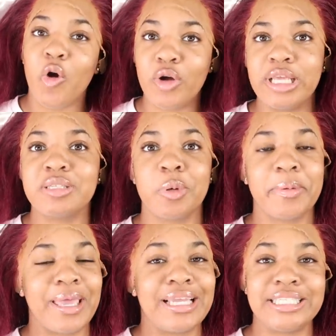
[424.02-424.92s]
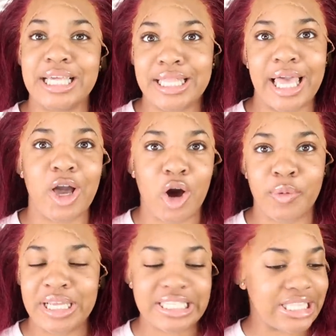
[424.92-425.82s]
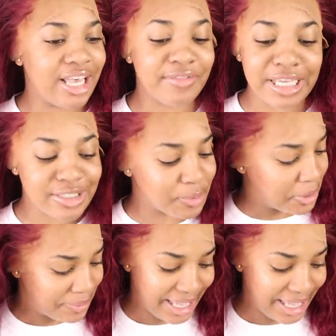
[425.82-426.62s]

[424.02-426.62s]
on the Explore page, like always, love the Explore